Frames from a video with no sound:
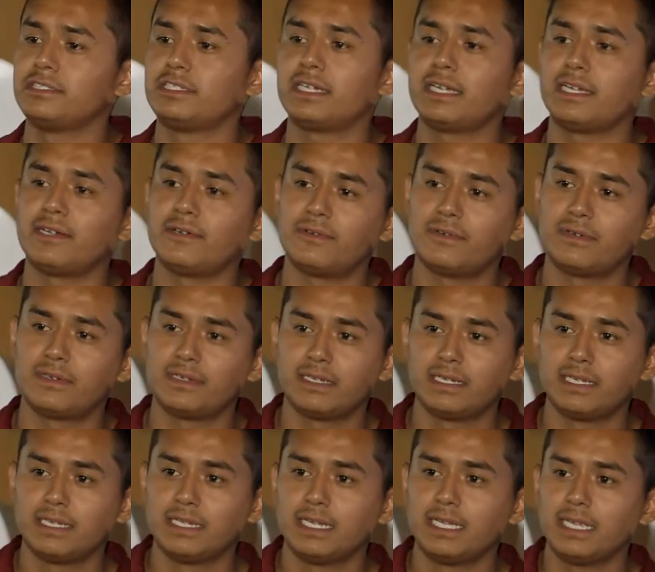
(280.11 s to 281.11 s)
in jail.
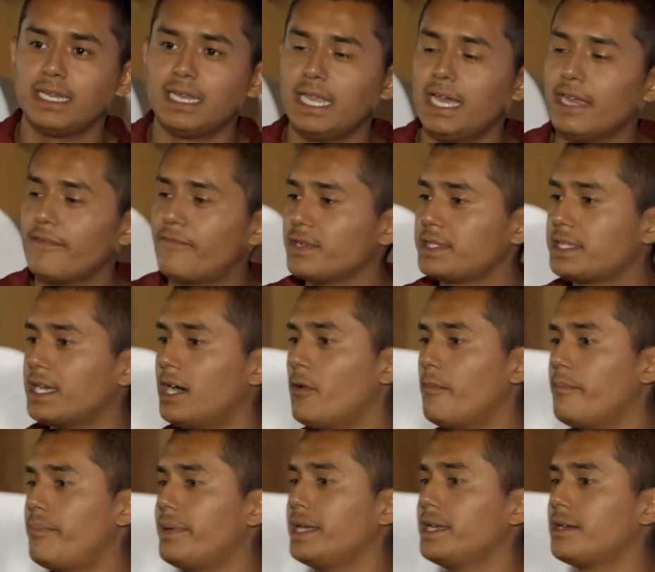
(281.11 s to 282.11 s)
Life
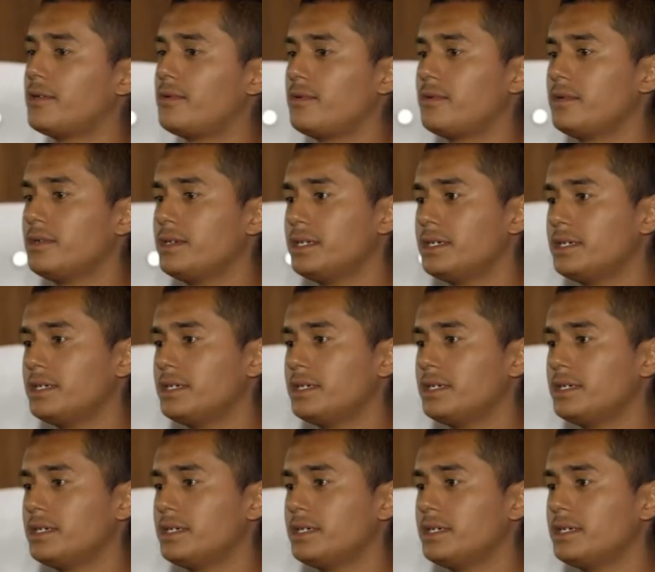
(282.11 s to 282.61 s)
without bail,